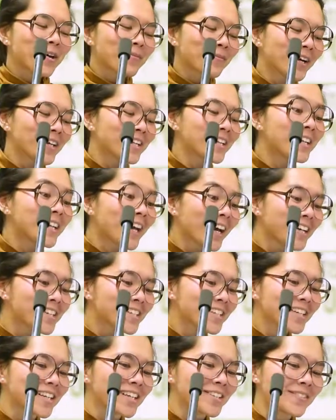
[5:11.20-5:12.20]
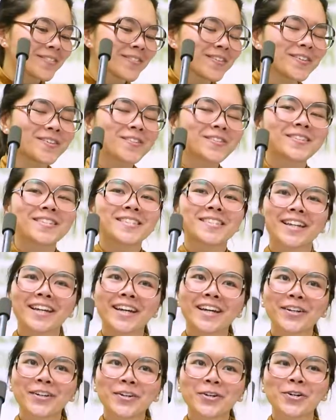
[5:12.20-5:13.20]
but in the 90s, when we used to stay
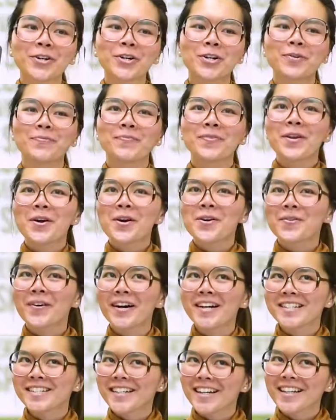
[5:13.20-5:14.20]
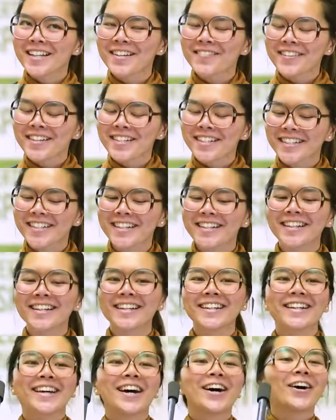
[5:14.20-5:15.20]
at home, watch
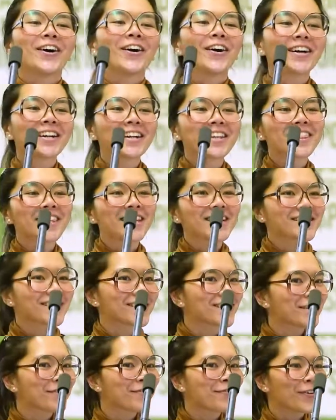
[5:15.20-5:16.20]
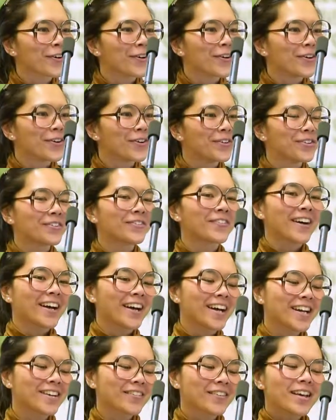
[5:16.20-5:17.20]
television, order things on the phone,
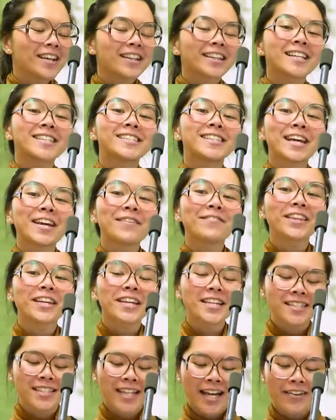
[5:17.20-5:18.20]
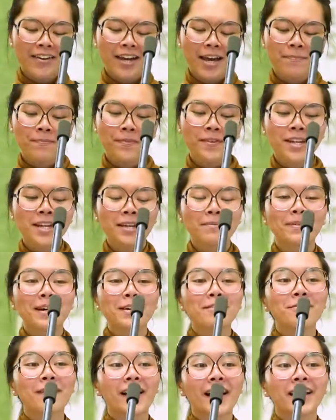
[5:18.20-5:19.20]
right? The same thing is now happening,
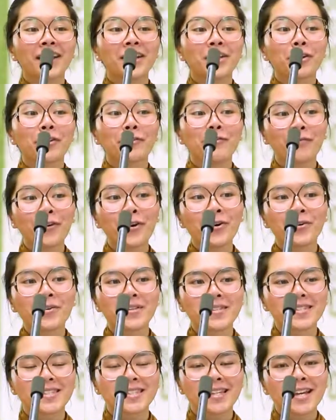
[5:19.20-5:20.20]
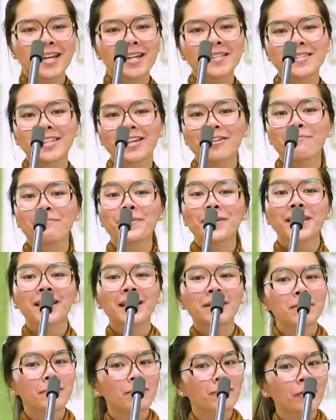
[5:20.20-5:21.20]
but via your phones. Instead of
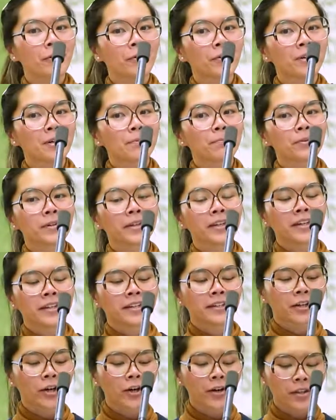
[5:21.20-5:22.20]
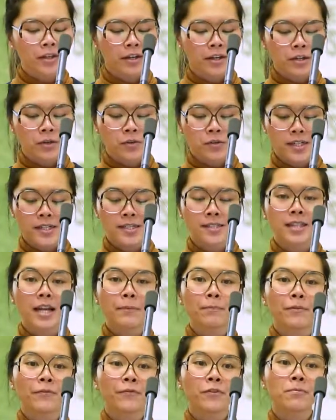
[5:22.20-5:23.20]
picking up a phone and pulling in an order, you just
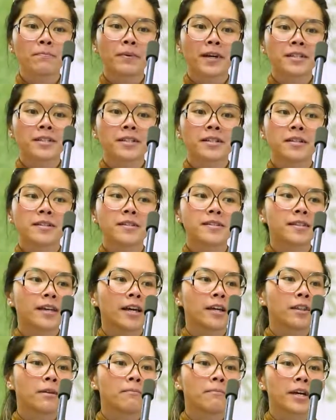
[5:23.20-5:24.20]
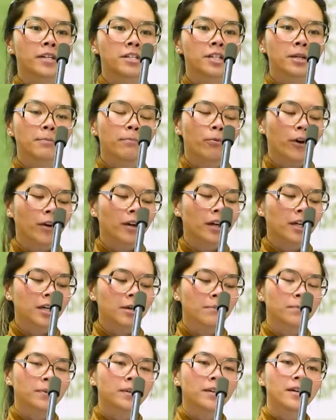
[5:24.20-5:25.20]
tap a few buttons and the magic product
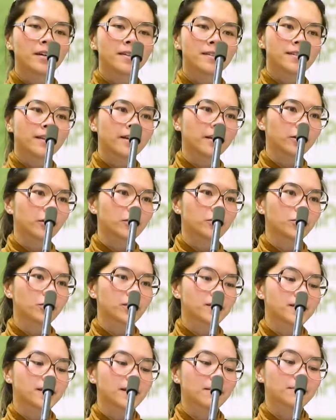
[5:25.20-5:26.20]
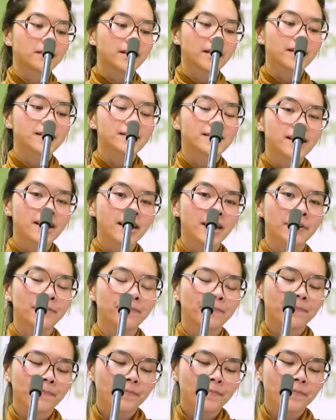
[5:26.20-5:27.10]
appears at your doorstep the next day.